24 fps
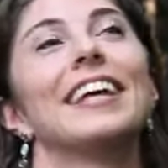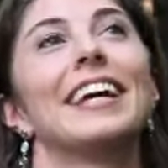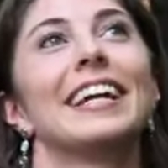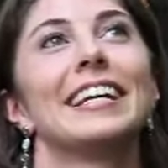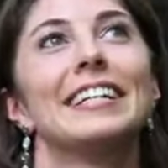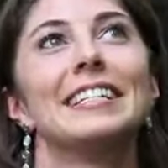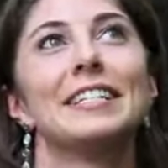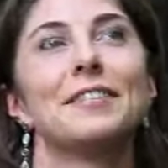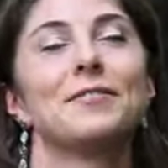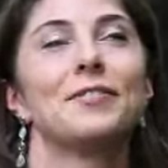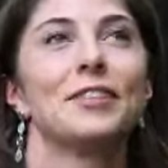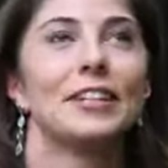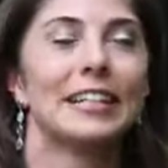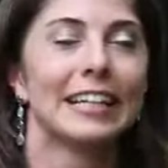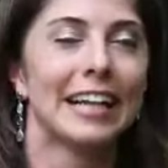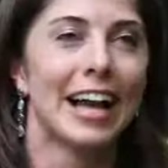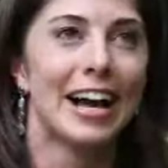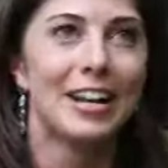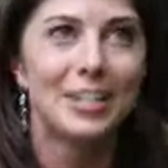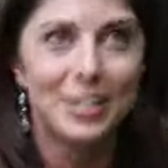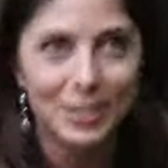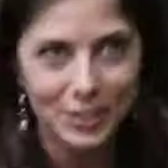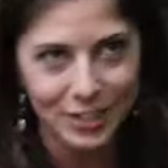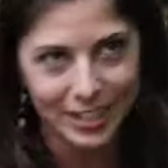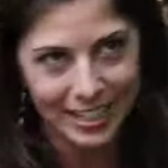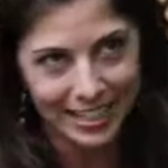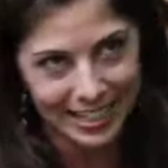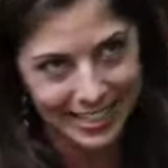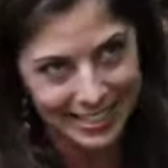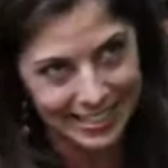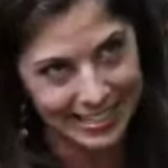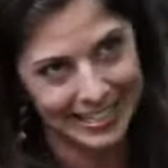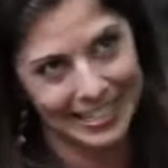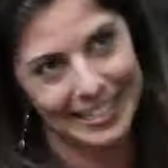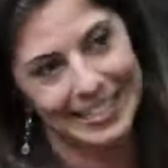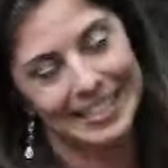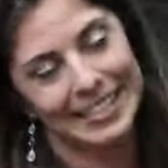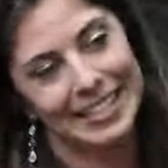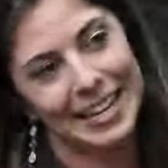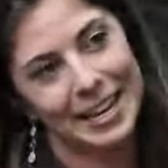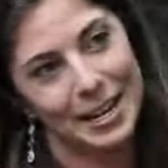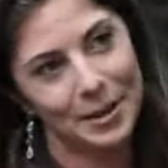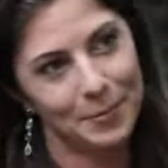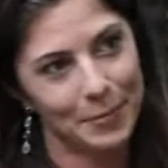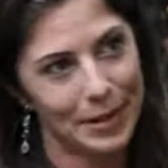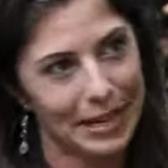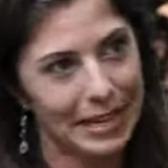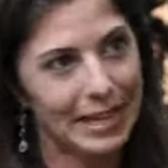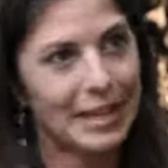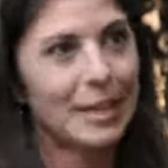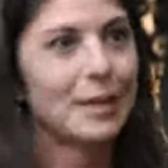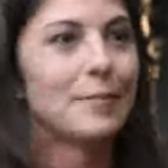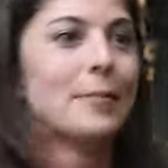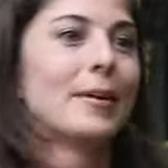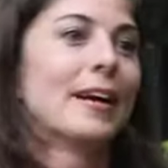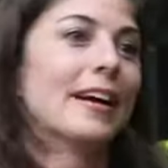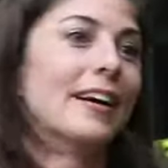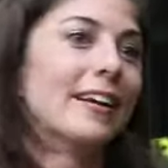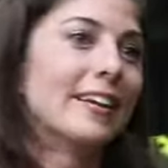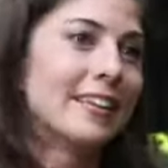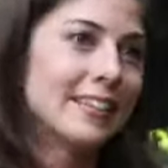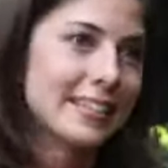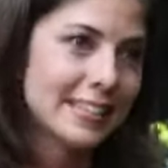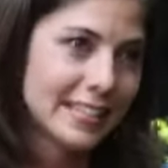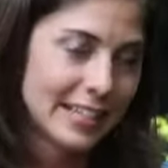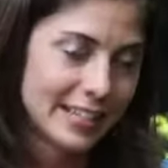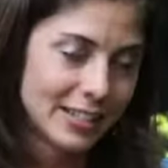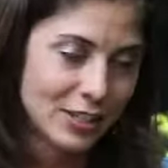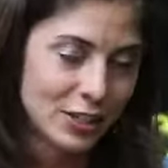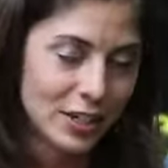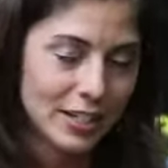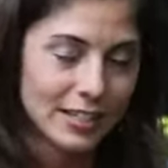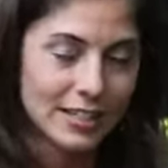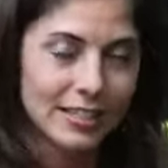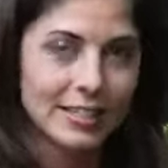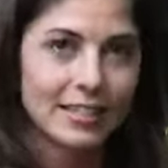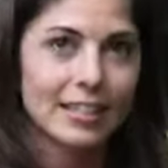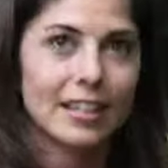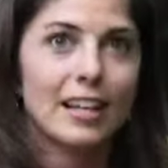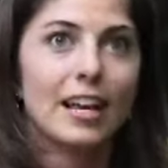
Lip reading: in different countries, and sending me emails, and just.